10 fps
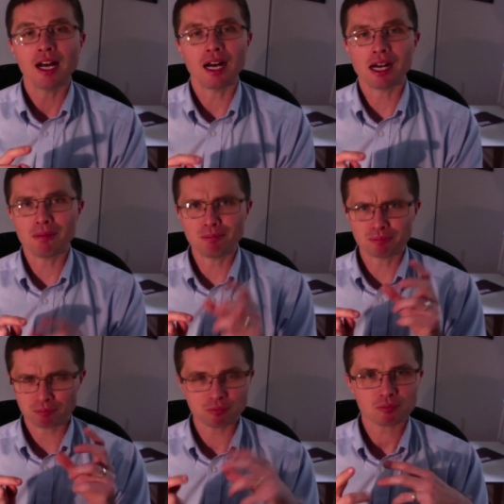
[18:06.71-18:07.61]
And
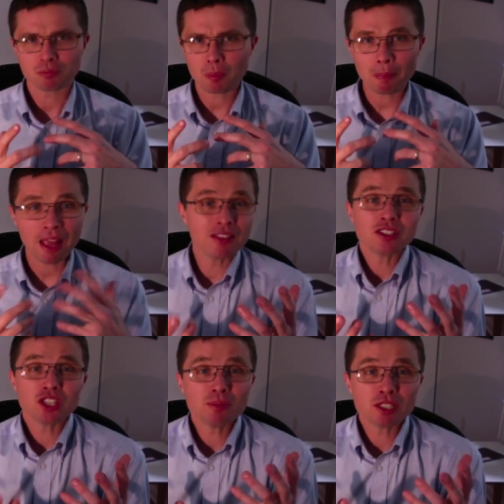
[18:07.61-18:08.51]

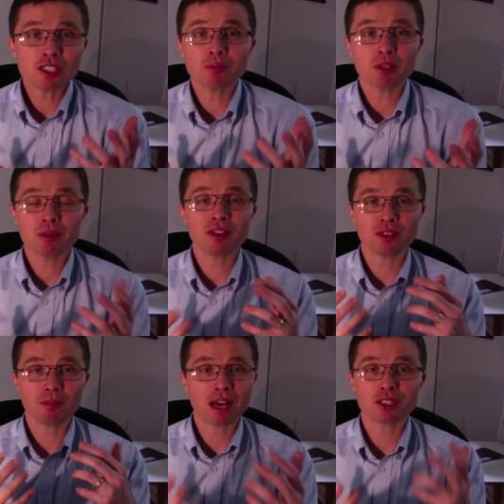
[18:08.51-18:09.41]
this seems to simply be that
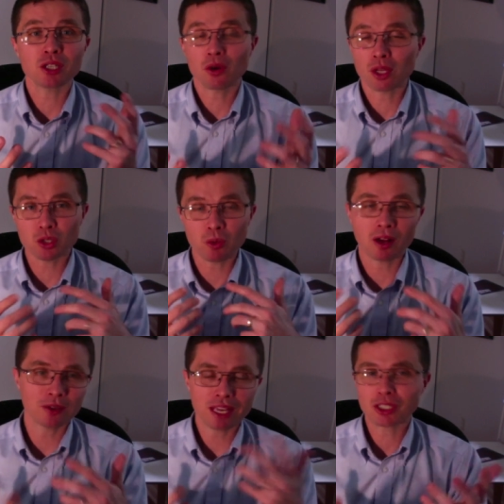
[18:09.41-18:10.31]
the Macedonians,
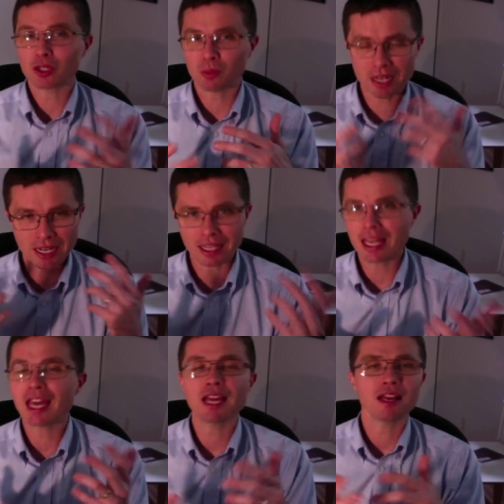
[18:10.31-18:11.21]
well, yes, we need a
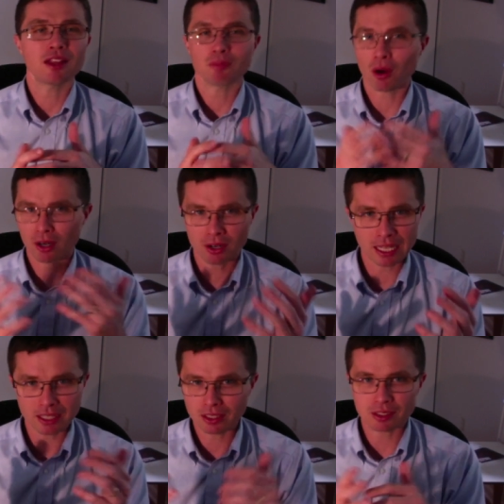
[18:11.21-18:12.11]
king, and
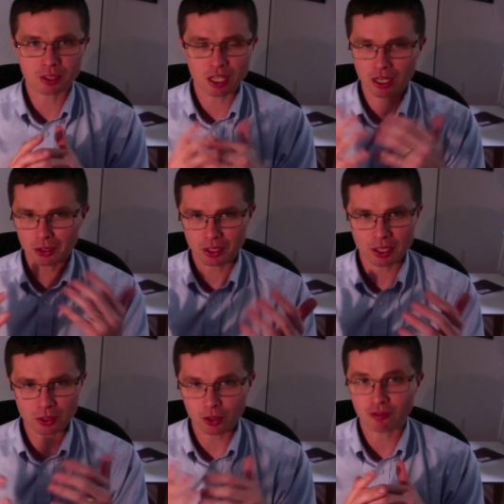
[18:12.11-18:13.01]
monarchy is seen as
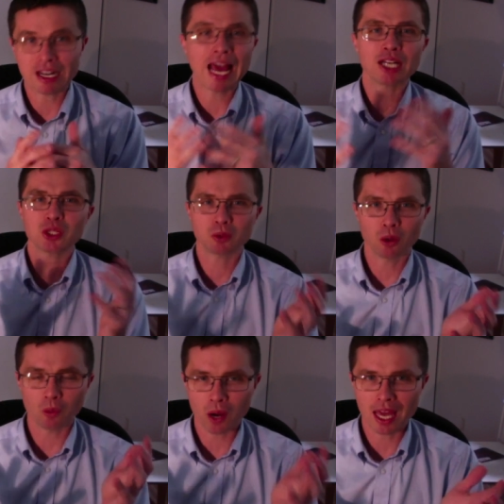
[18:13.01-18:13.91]
the sort of
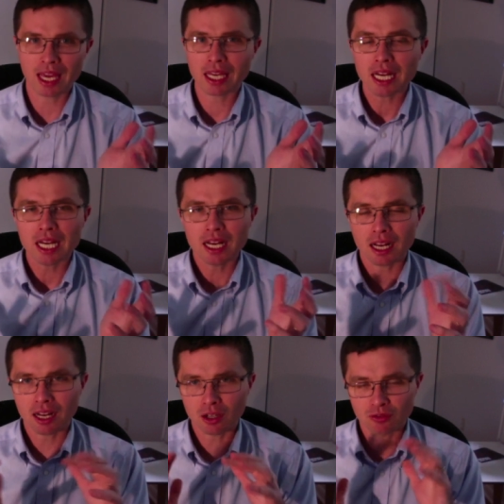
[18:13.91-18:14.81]
natural way
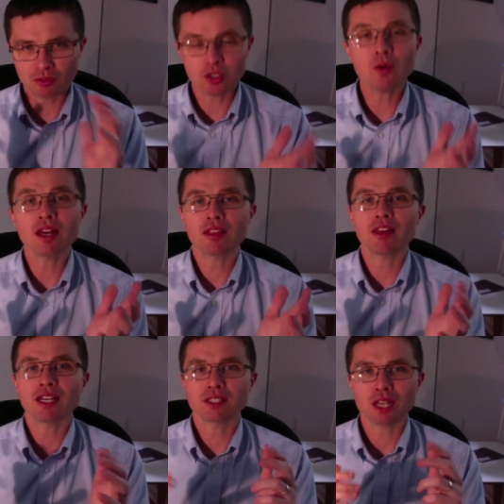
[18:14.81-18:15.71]
of doing
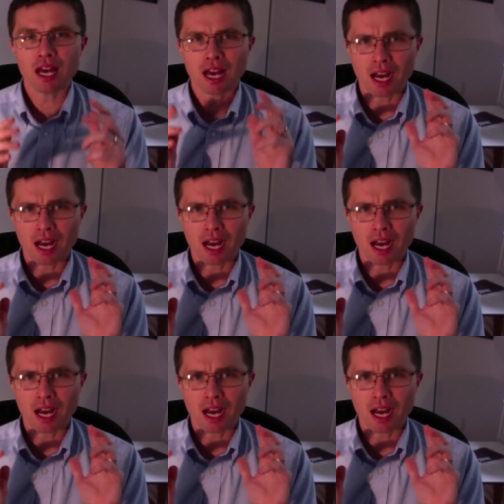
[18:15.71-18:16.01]
things.